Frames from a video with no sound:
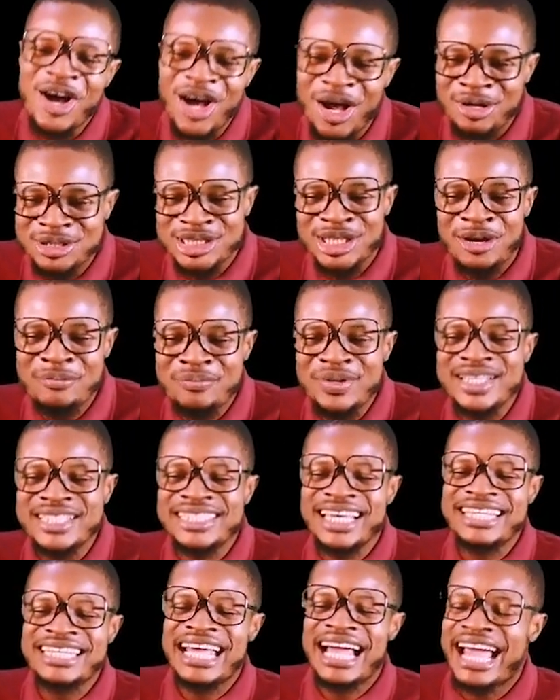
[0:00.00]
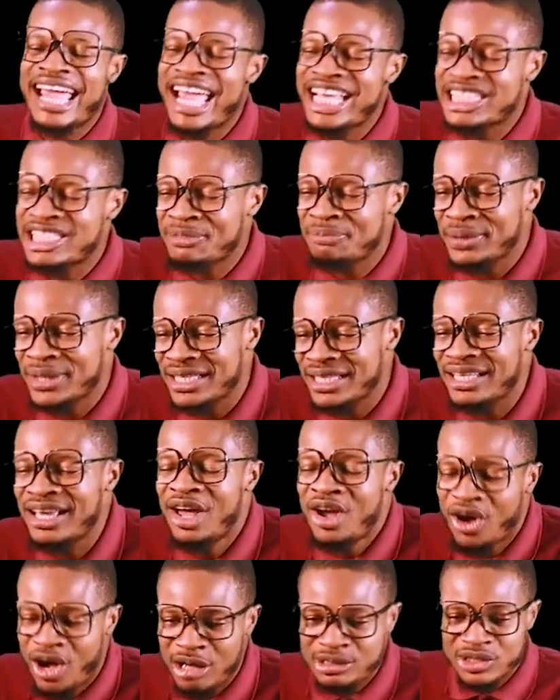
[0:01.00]
Option B say they are sp.
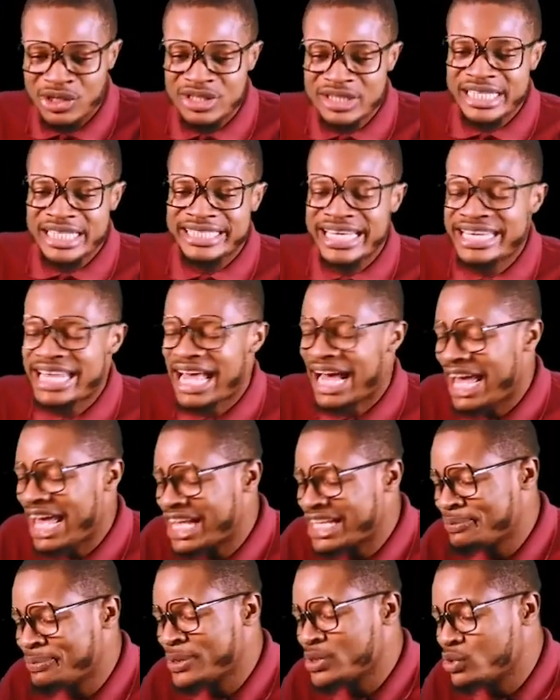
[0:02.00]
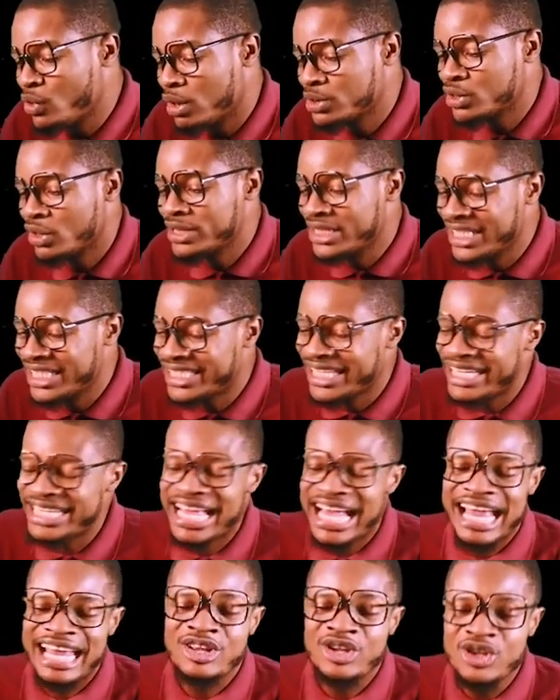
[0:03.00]
Option C say they are sp2. Option D say
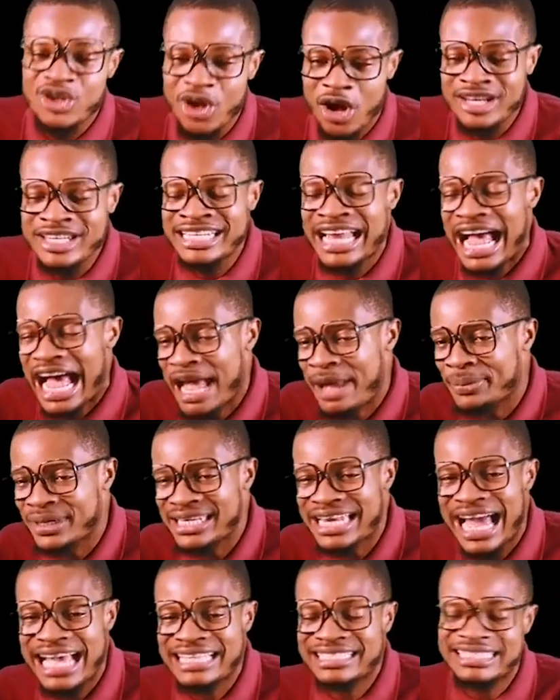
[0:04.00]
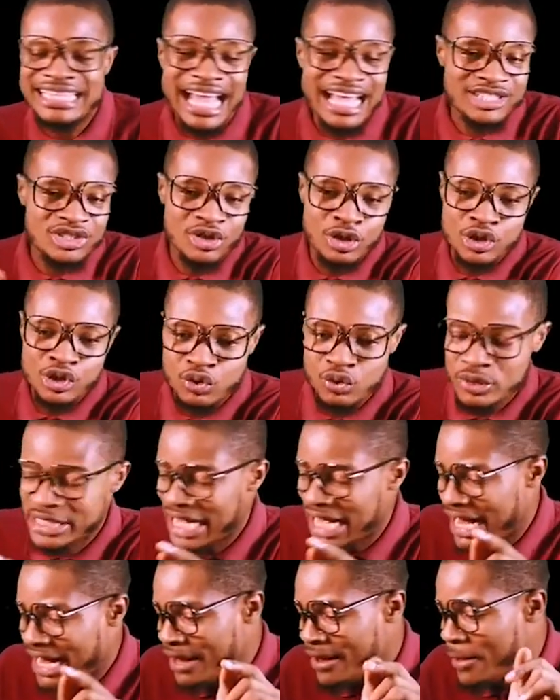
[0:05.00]
they are non-hybridized. That's not true.
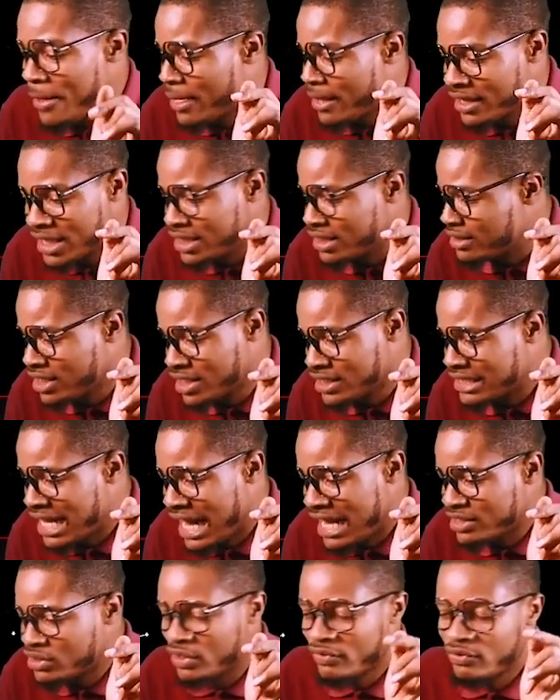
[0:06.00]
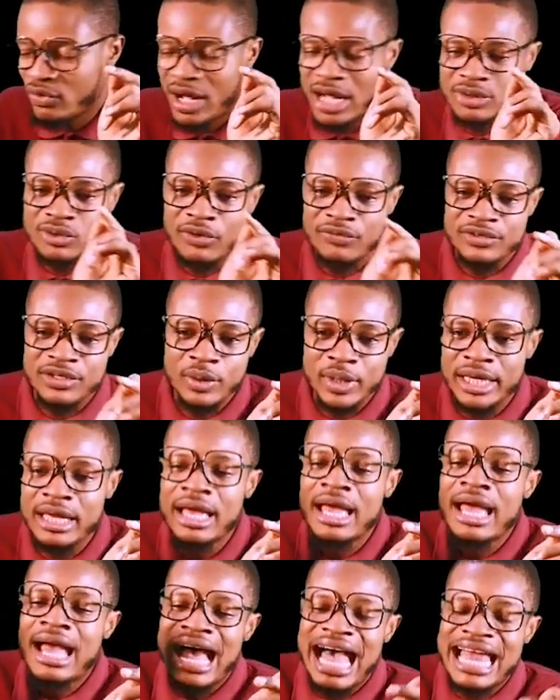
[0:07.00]
They are, this guy is even out of the way.
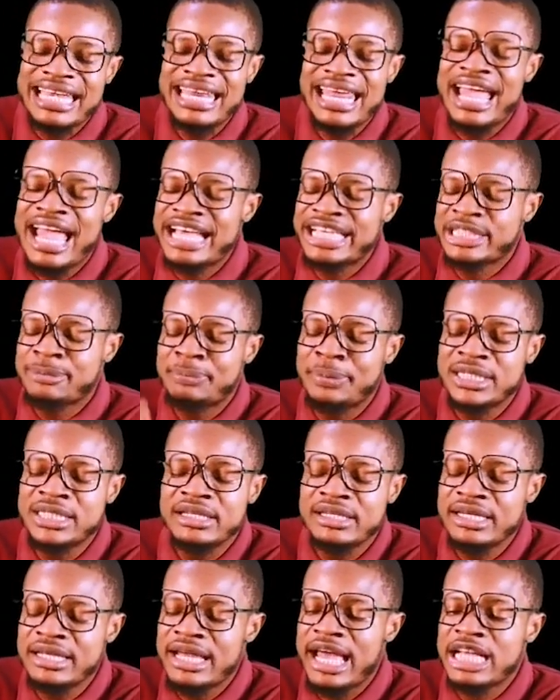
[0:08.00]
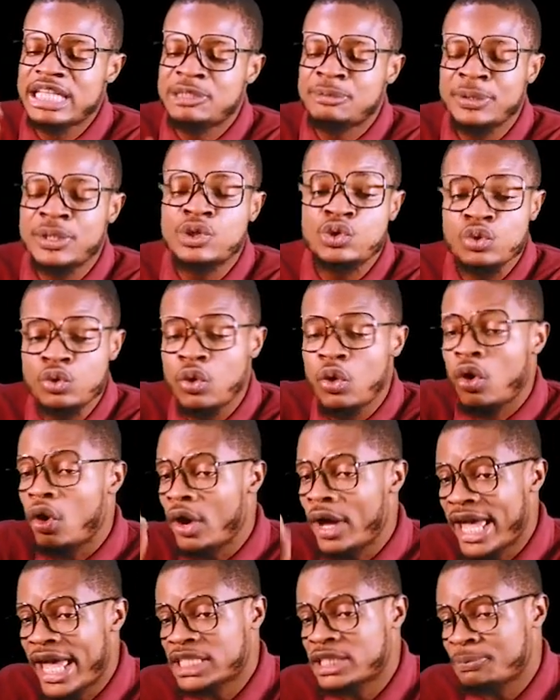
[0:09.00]
Are they sp3, sp2,
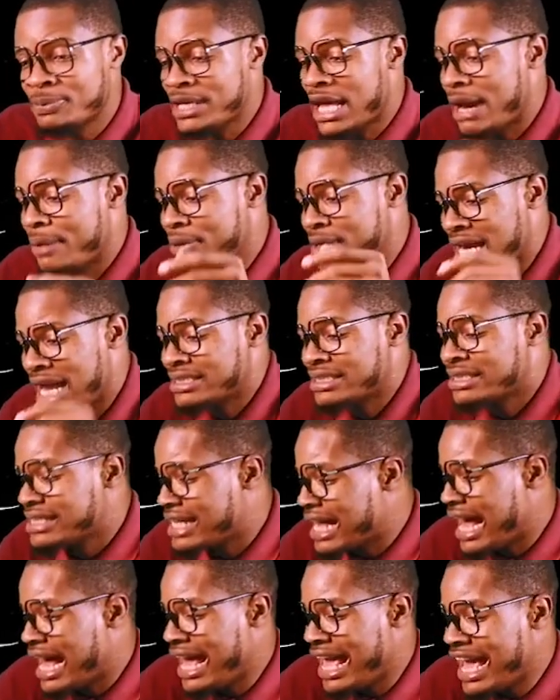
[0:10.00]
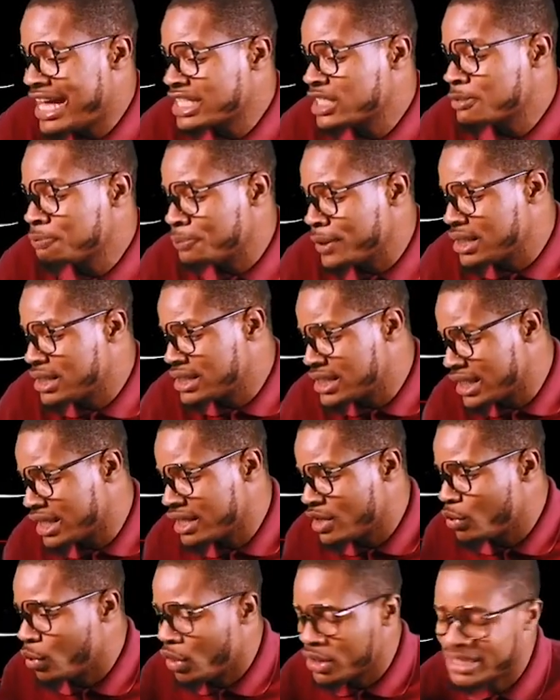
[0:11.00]
or sp hybridized? They are
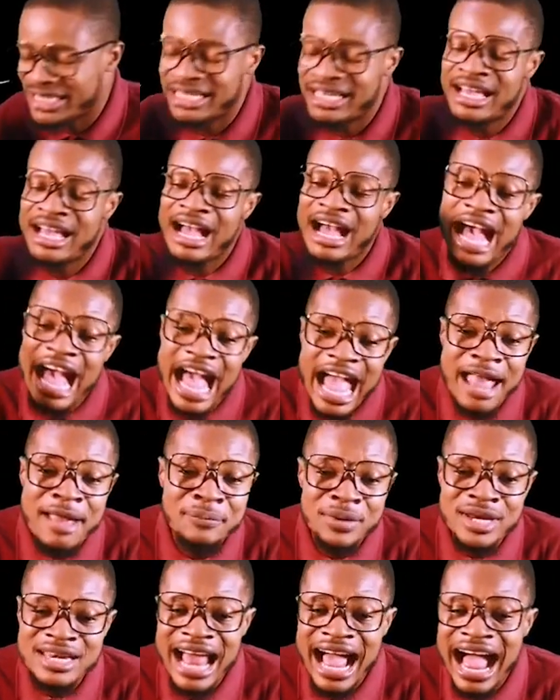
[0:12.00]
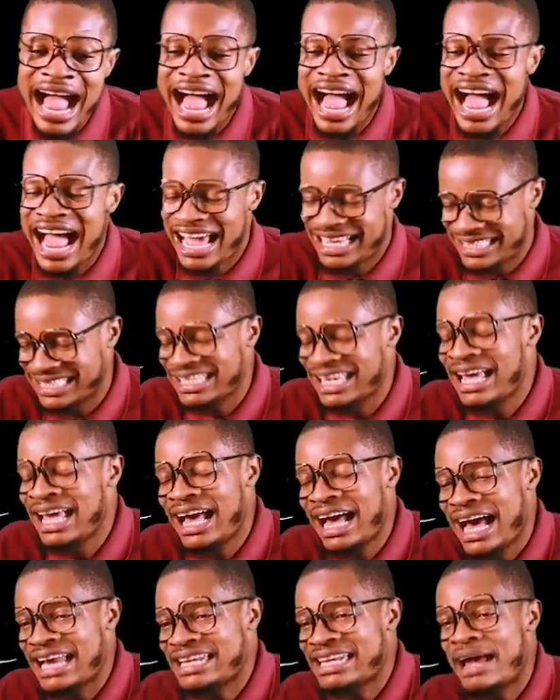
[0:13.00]
sp3 what? Hybridized.
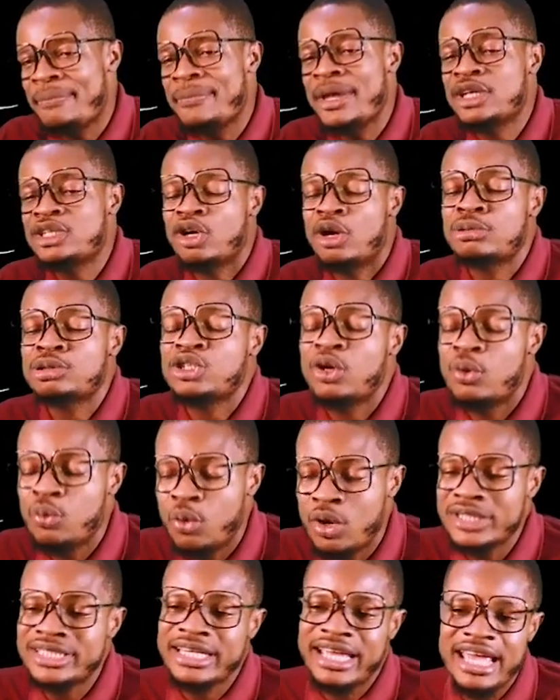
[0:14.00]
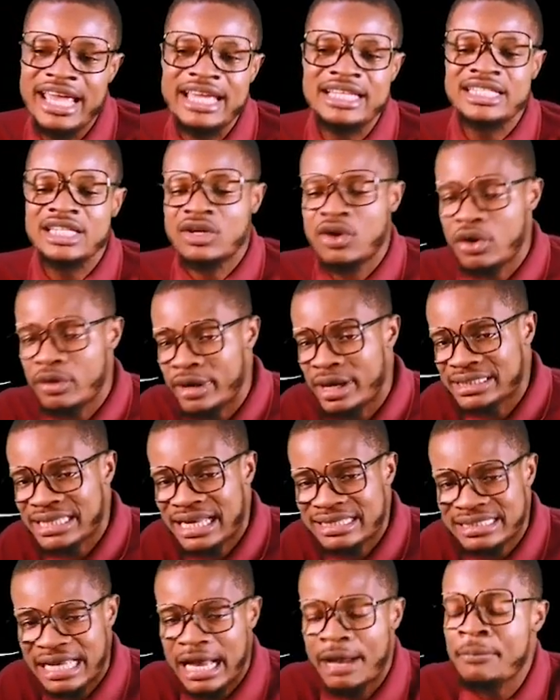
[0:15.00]
And that makes option what? A the correct
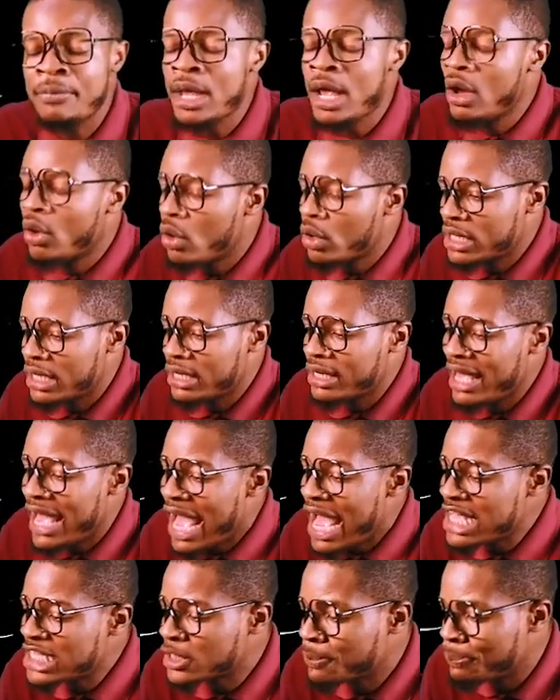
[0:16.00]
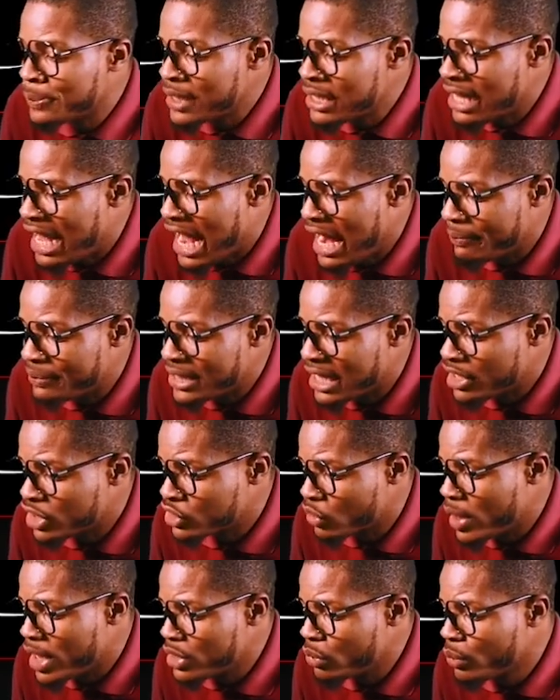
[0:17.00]
answer. Okay, sp
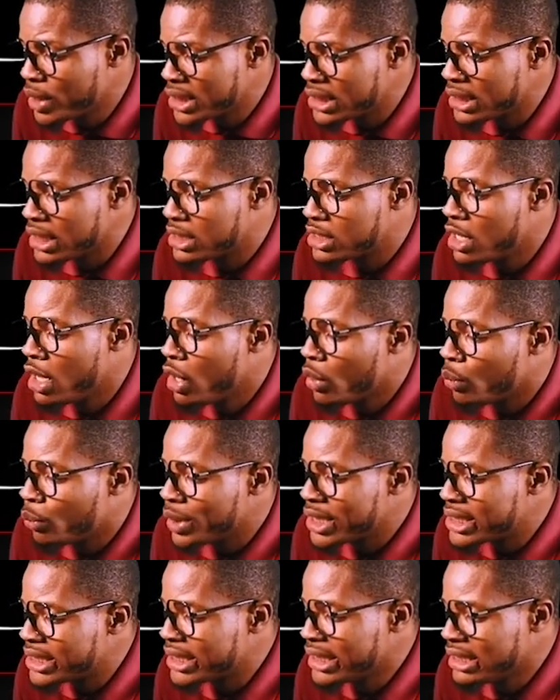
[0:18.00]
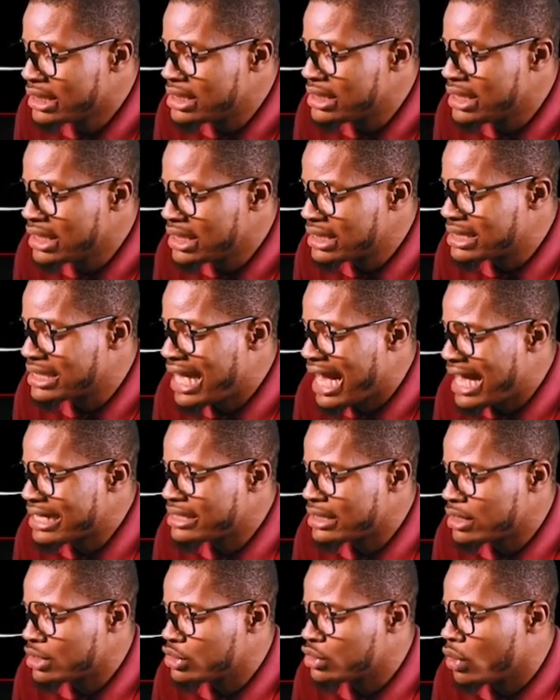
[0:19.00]
hybridization, where do we see it? We see these
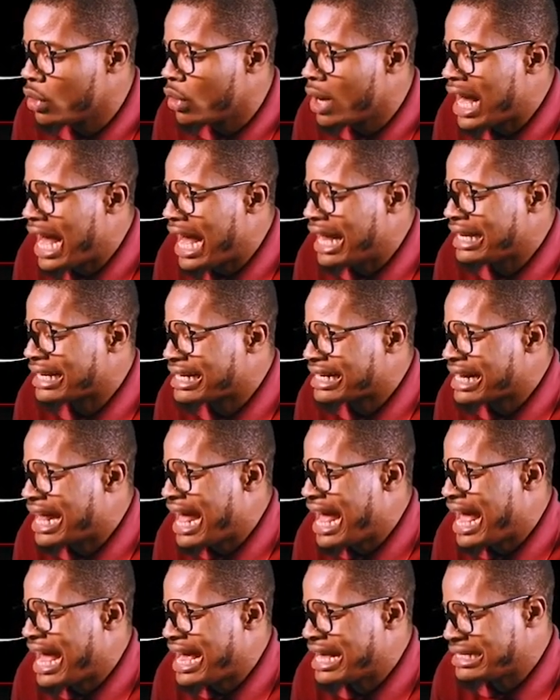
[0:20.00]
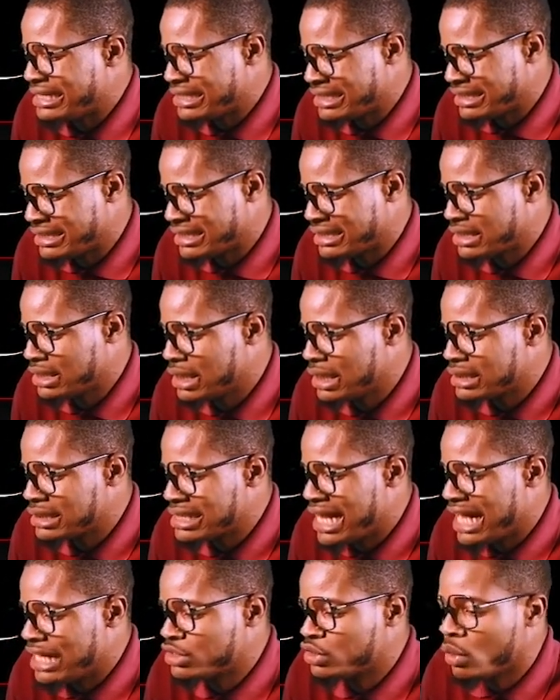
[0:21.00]
guys in your alkanes.
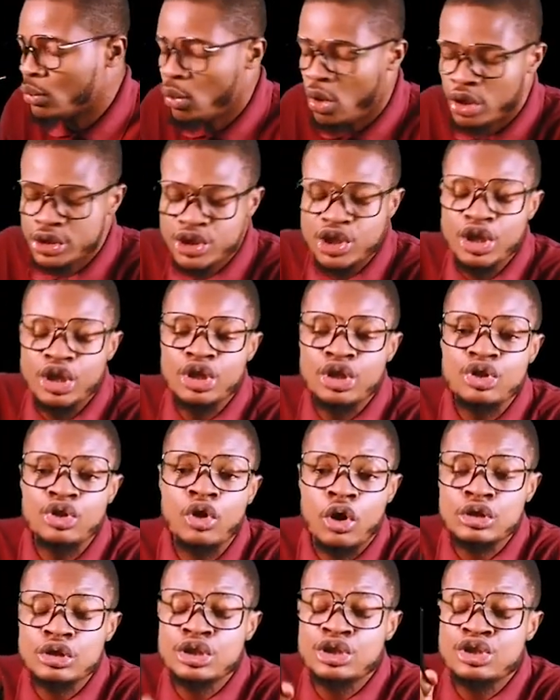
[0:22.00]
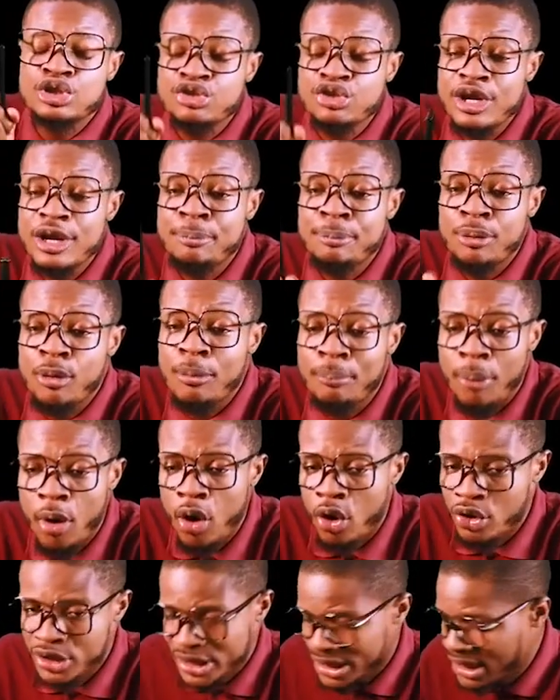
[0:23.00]
That's your what? Your triple
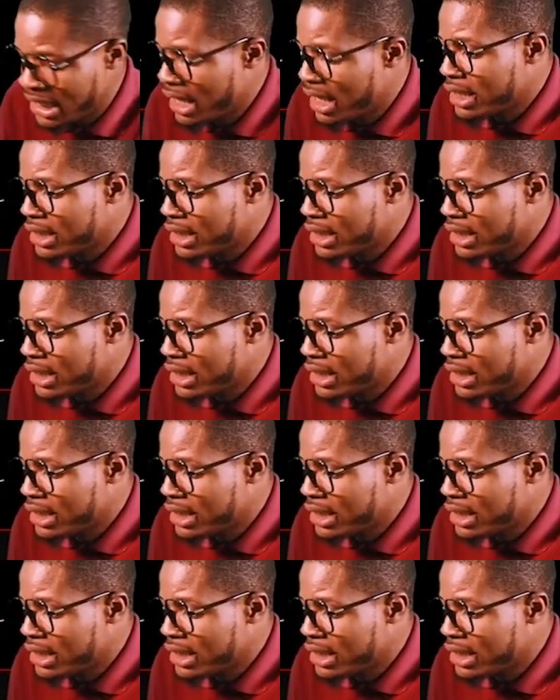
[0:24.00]
bond.